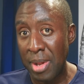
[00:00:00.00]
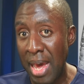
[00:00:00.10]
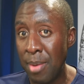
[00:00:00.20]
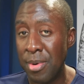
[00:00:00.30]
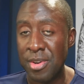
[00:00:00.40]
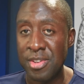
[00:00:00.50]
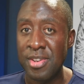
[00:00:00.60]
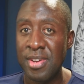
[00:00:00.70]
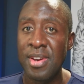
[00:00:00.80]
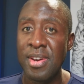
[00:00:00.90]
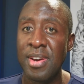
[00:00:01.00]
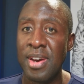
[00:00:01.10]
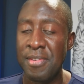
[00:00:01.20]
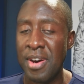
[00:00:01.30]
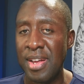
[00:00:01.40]
hours
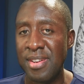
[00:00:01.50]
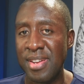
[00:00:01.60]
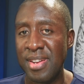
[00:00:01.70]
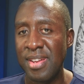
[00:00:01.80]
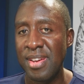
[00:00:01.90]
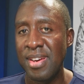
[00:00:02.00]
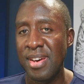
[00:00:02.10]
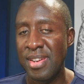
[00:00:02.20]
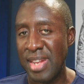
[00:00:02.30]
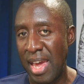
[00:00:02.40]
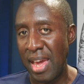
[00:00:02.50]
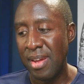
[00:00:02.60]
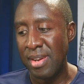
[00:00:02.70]
of content a day.